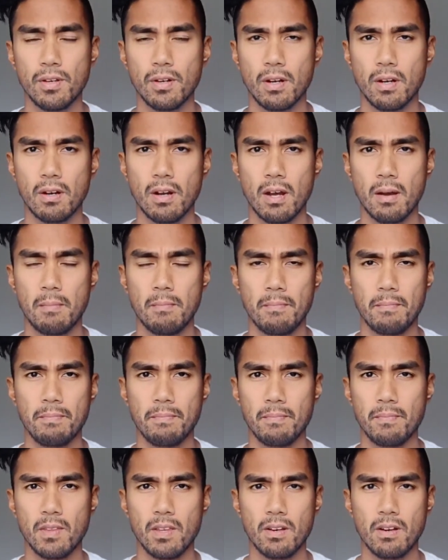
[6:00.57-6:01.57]

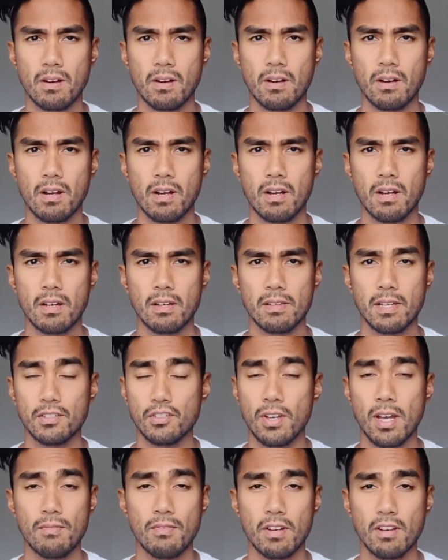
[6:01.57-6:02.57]
that you